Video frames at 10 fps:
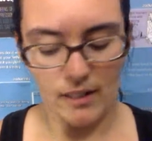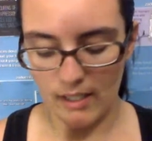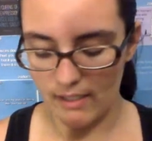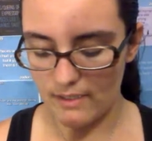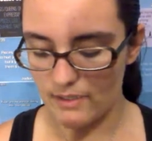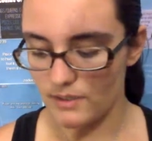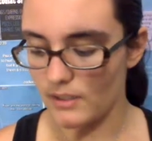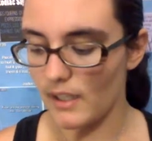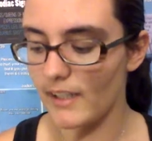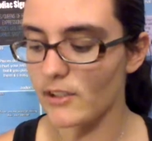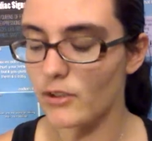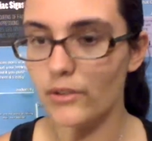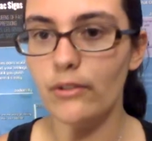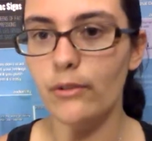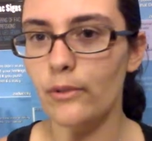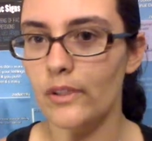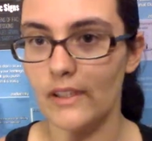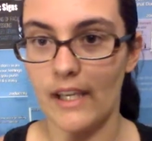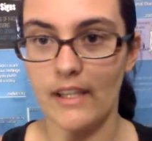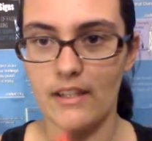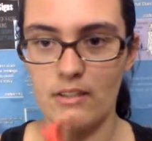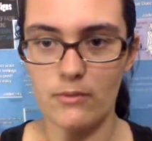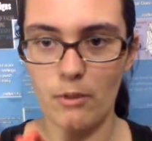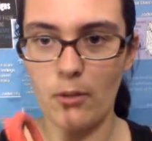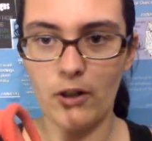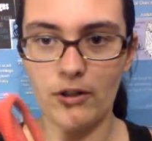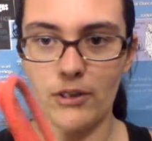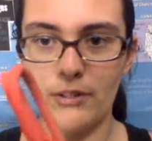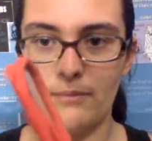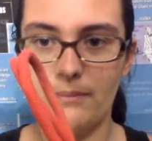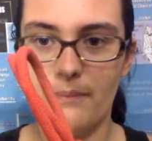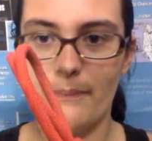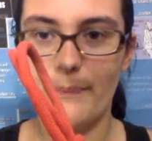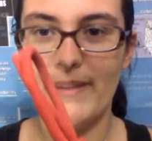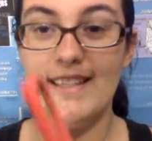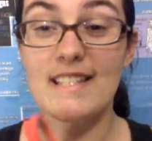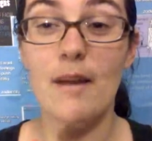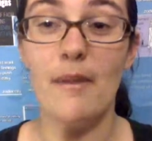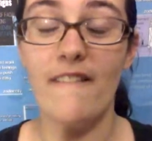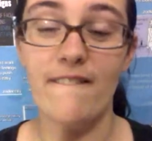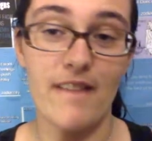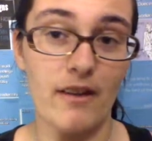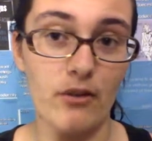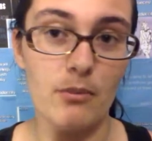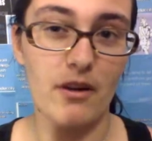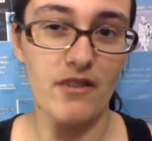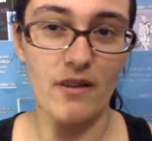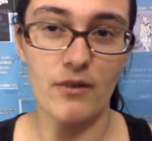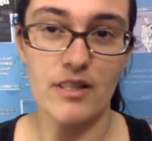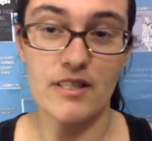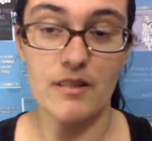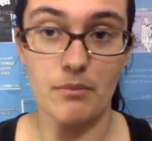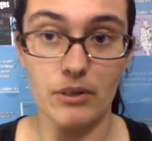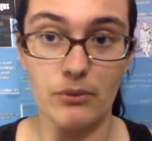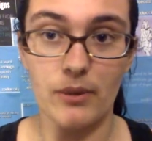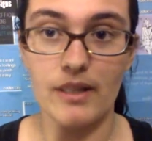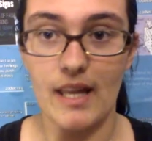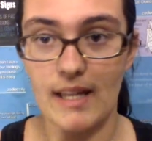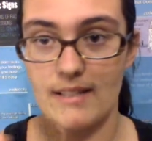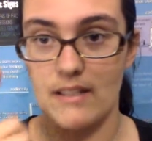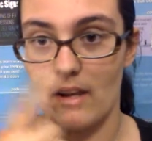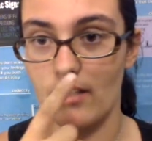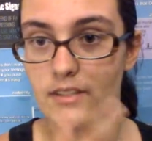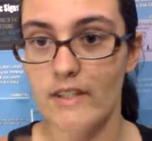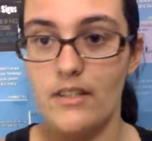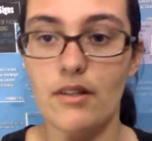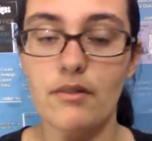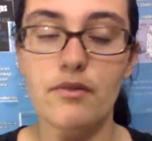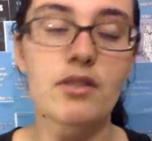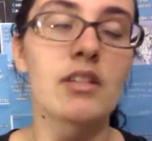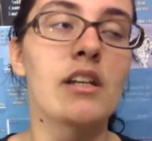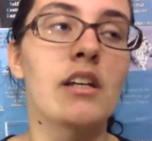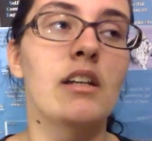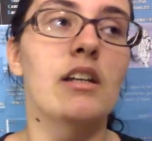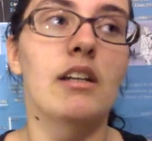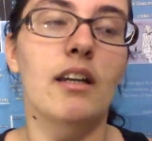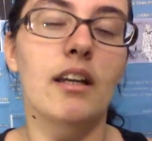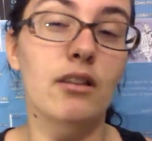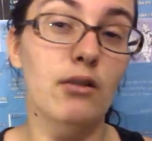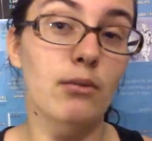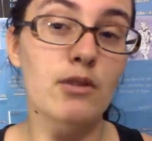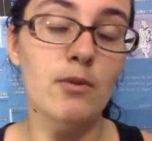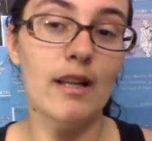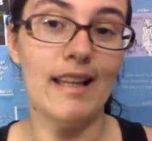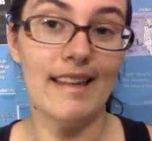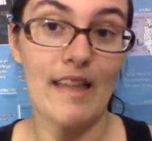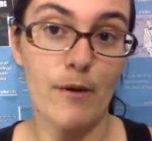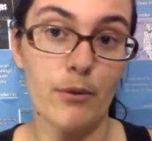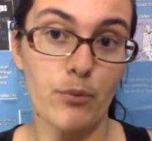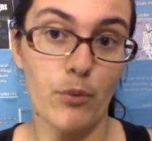And I do like this rope halter. It's not my favorite. My favorite is the blue one that has the knots on the nose. And the reason why I like that one